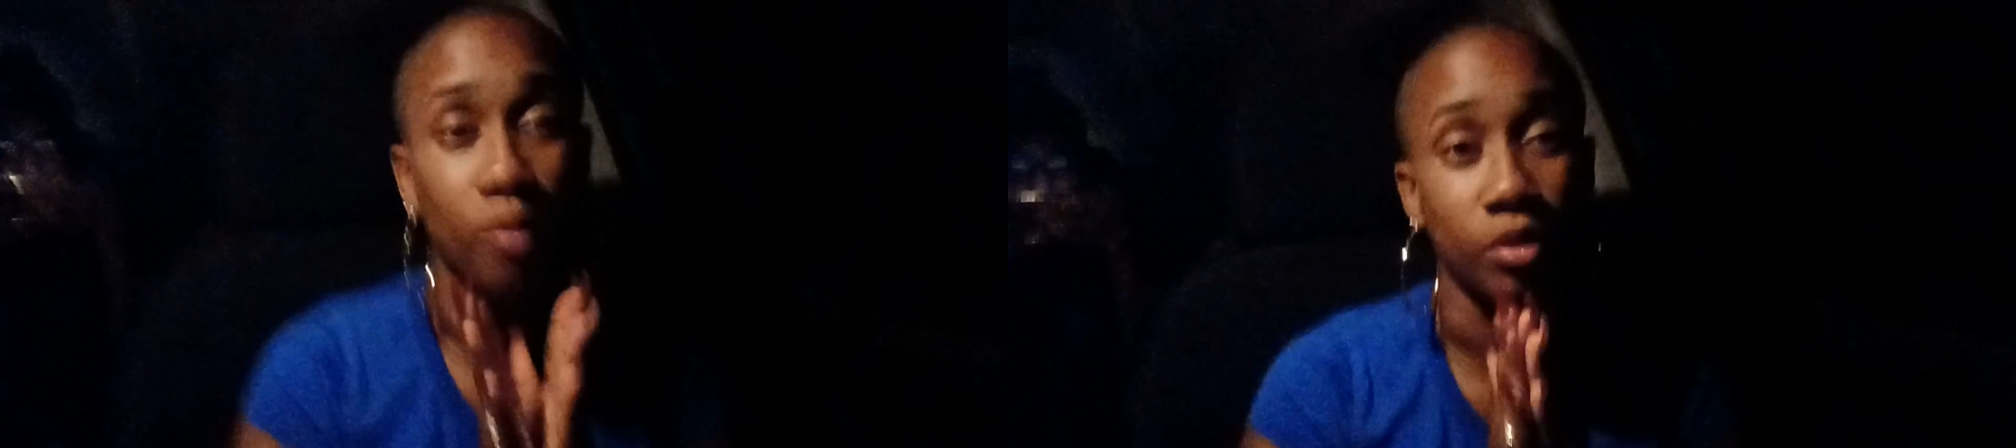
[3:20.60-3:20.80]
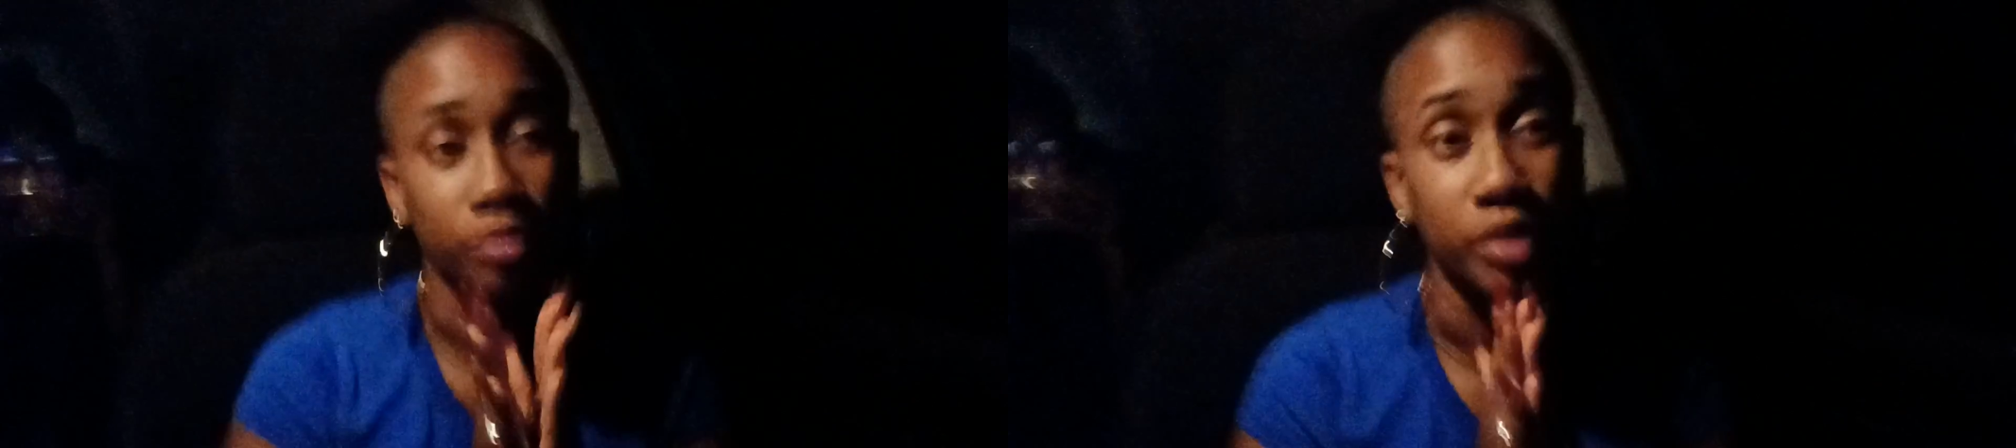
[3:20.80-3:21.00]

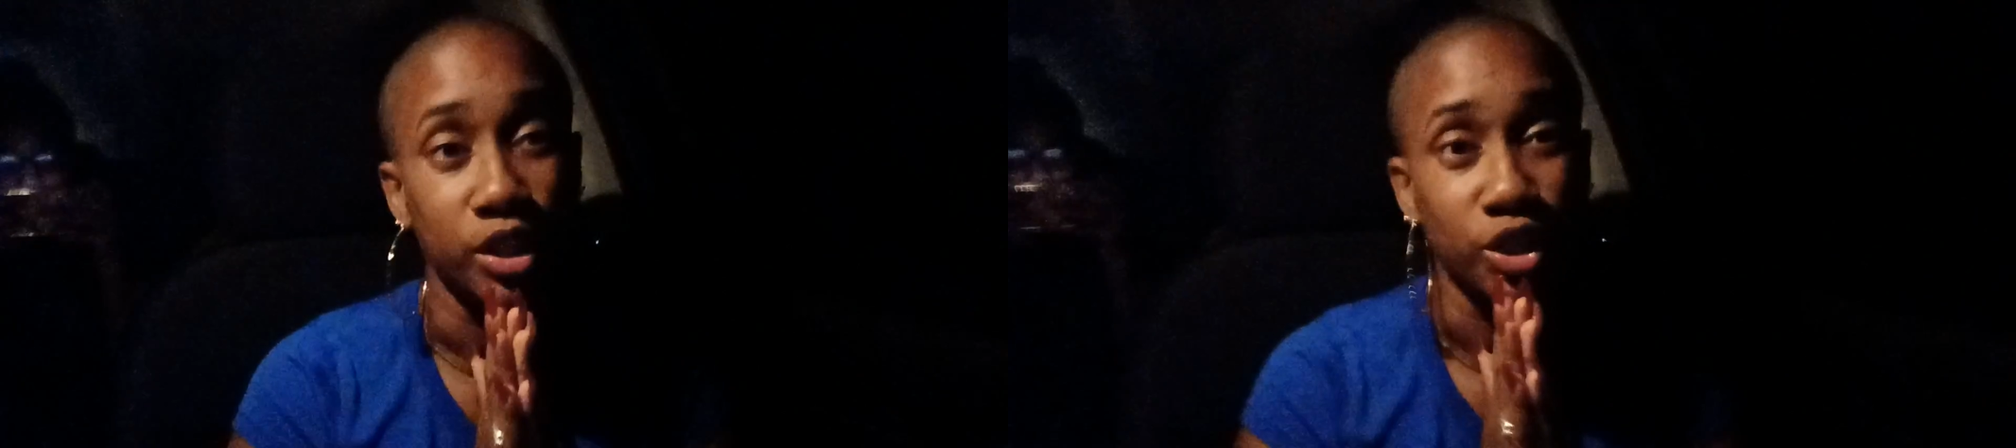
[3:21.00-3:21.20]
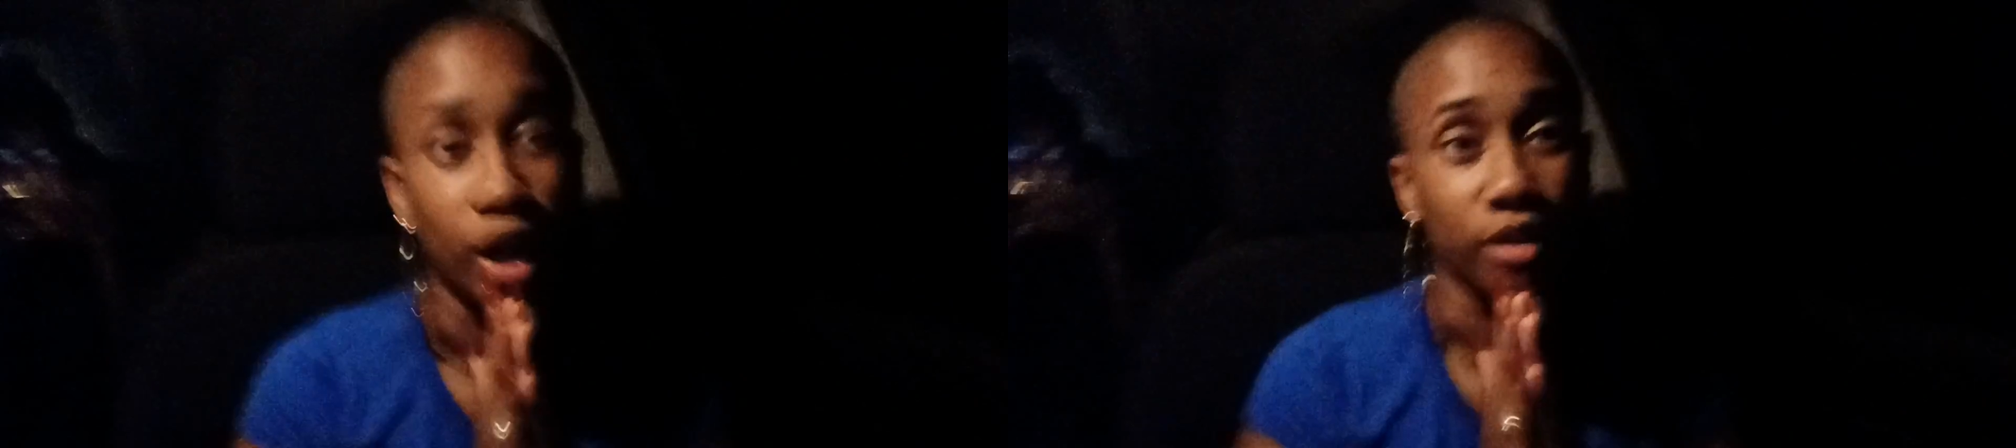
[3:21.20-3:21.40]
want to
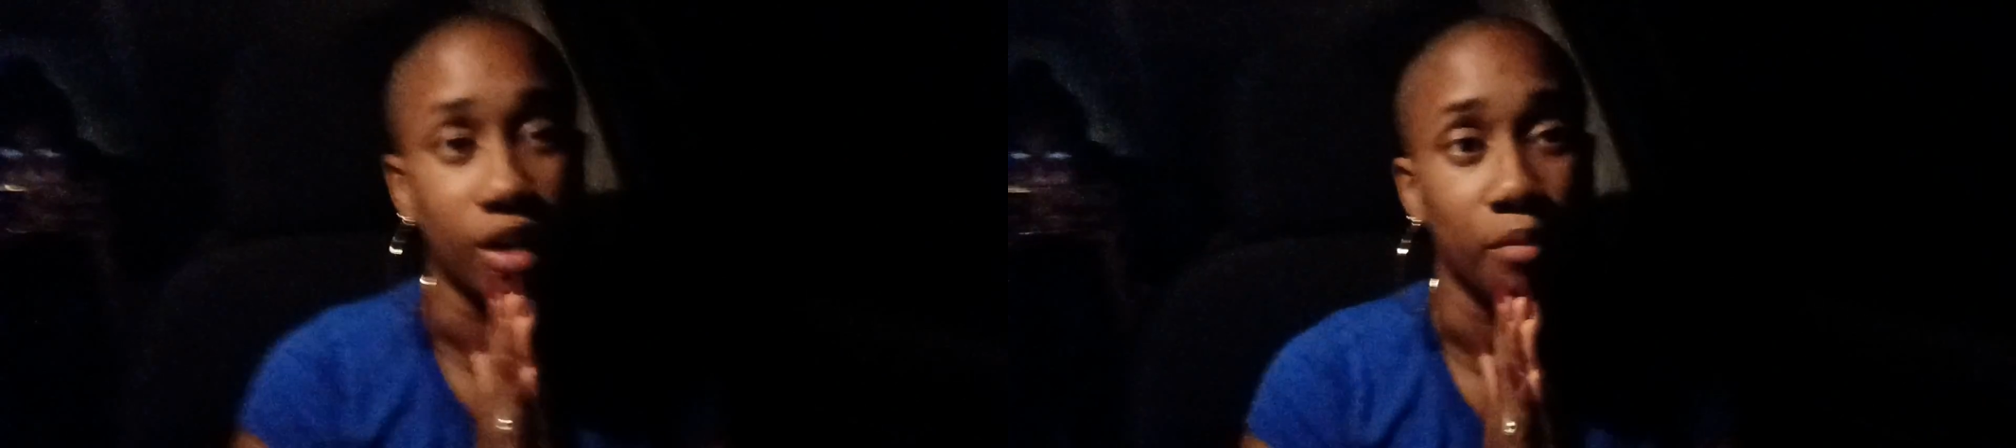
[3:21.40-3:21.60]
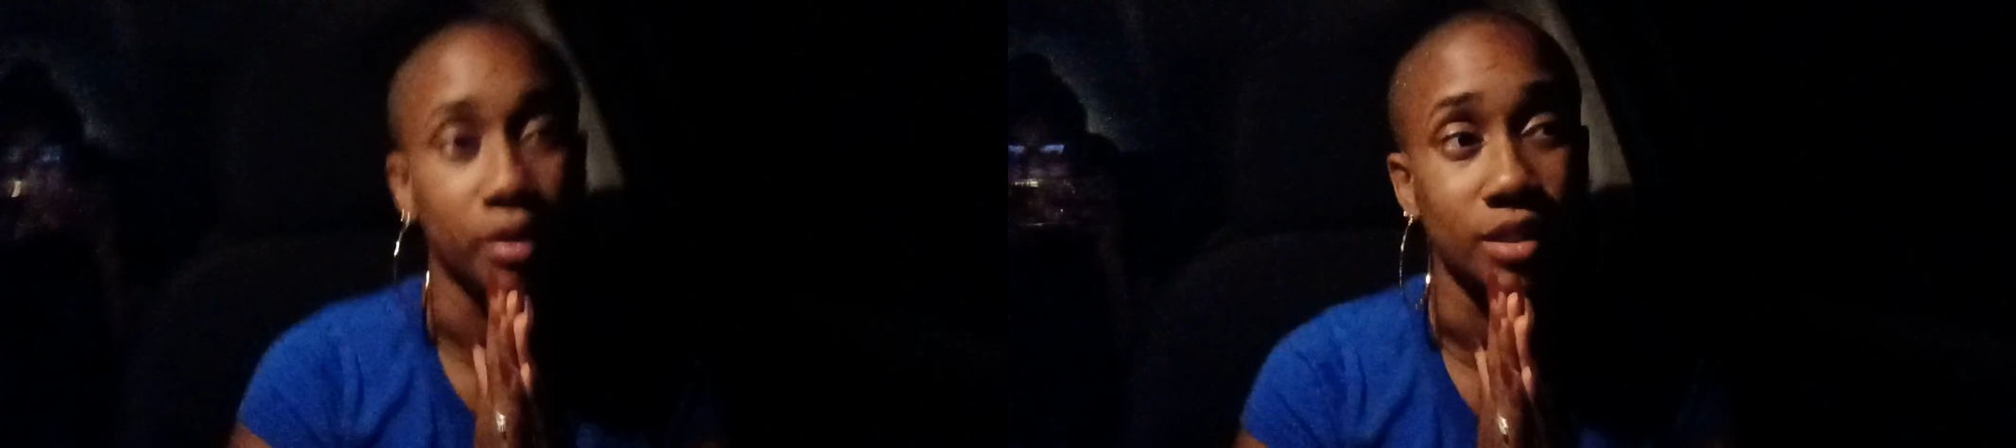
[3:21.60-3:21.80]
read y'all
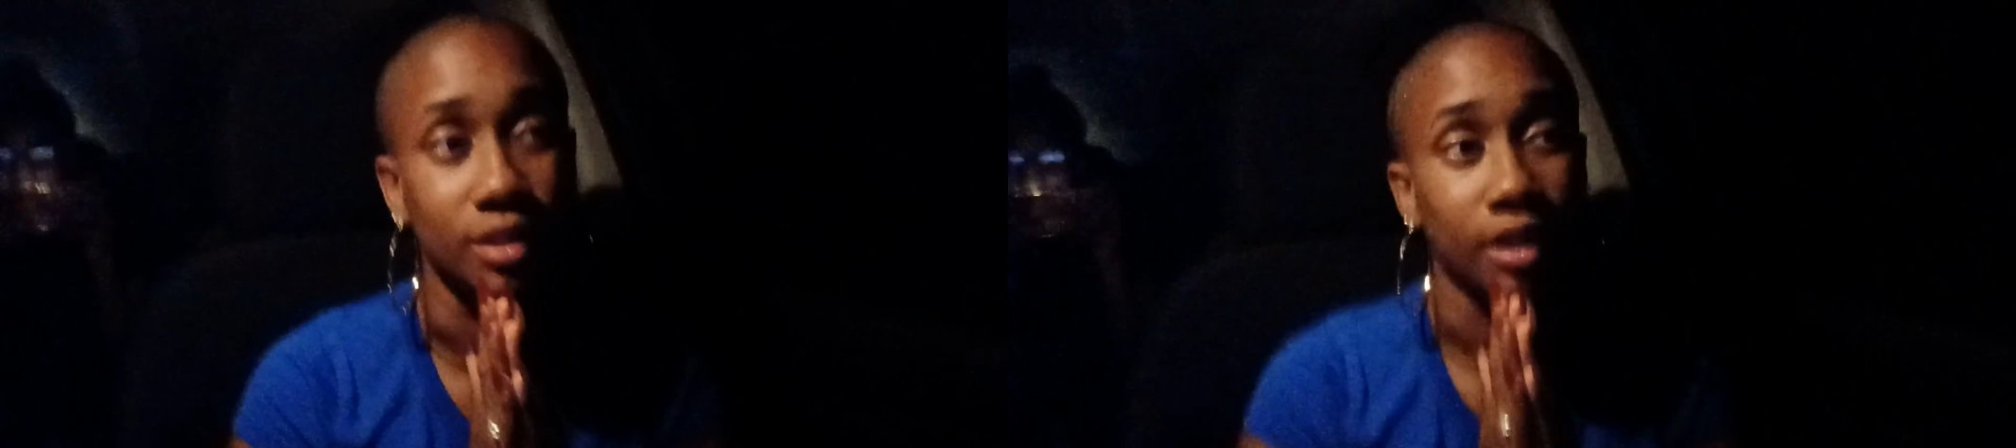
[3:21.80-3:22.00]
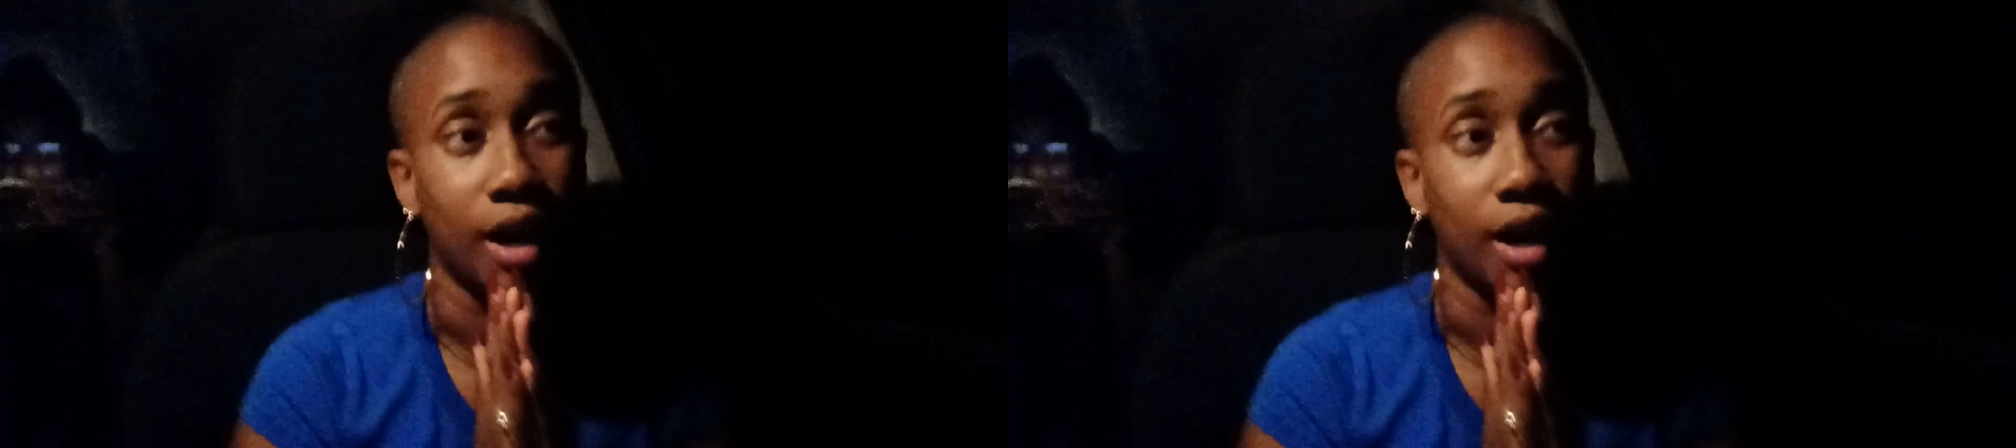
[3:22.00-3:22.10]
comments.